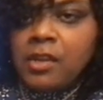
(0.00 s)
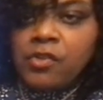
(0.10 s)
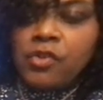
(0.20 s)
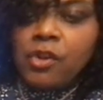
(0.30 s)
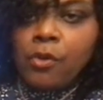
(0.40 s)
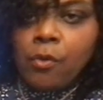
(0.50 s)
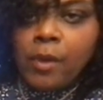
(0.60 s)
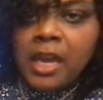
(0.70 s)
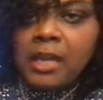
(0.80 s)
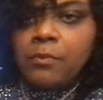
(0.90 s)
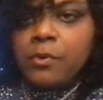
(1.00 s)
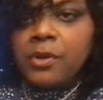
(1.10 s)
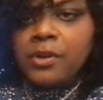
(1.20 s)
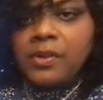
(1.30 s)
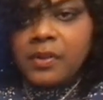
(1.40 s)
So it
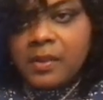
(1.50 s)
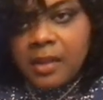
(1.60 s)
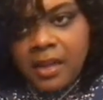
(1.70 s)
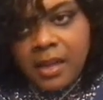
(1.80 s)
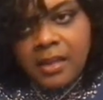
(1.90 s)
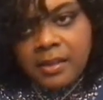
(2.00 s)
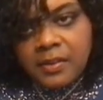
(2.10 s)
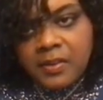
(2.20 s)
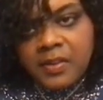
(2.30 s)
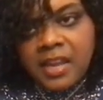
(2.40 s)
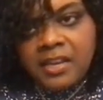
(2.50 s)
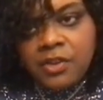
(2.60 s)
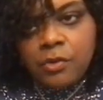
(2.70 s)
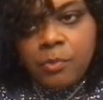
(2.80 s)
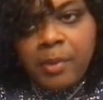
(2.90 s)
was set
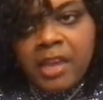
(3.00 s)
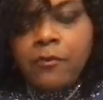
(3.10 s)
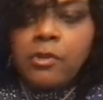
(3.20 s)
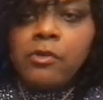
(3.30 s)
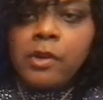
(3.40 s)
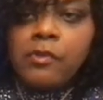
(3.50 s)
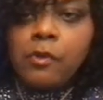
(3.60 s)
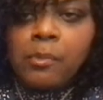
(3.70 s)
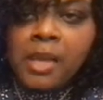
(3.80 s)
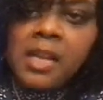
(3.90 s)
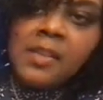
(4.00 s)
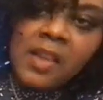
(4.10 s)
to bake for 34 minutes.